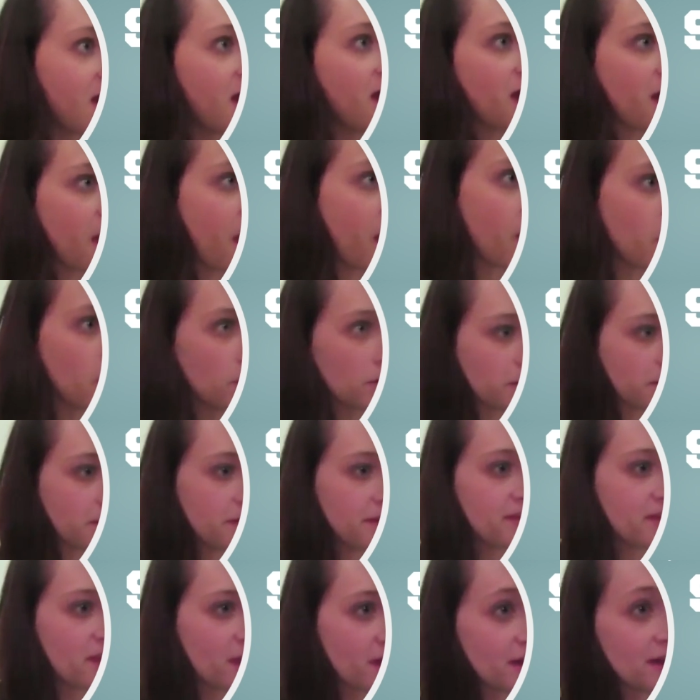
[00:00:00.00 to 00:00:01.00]
Uh,
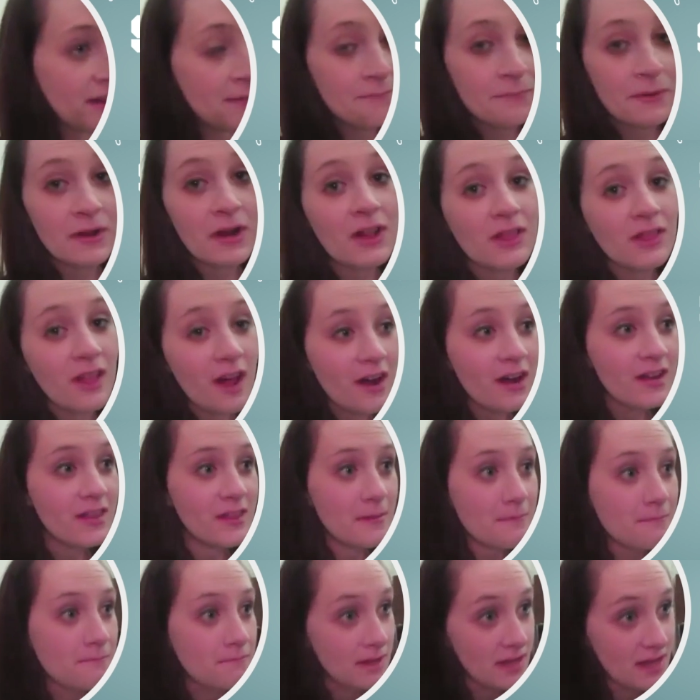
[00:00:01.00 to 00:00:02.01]
ornaments on it, but a lot of
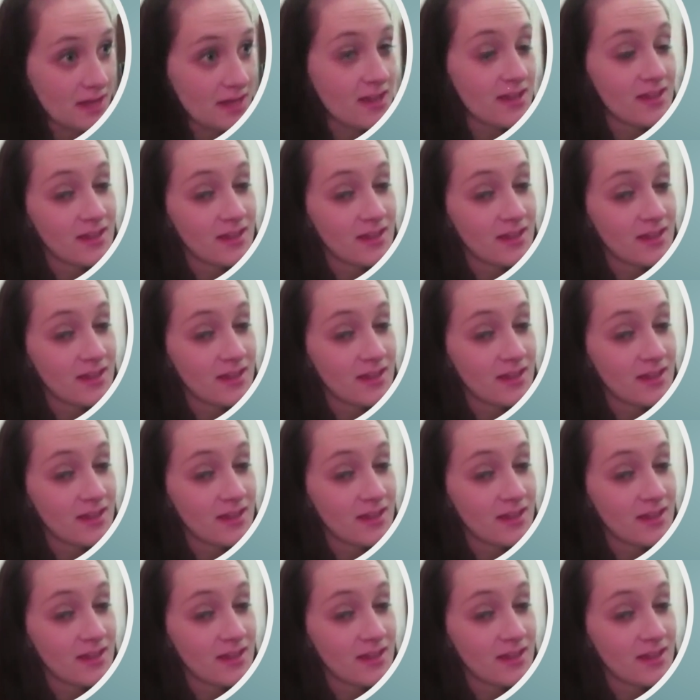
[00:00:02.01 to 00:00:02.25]
them mean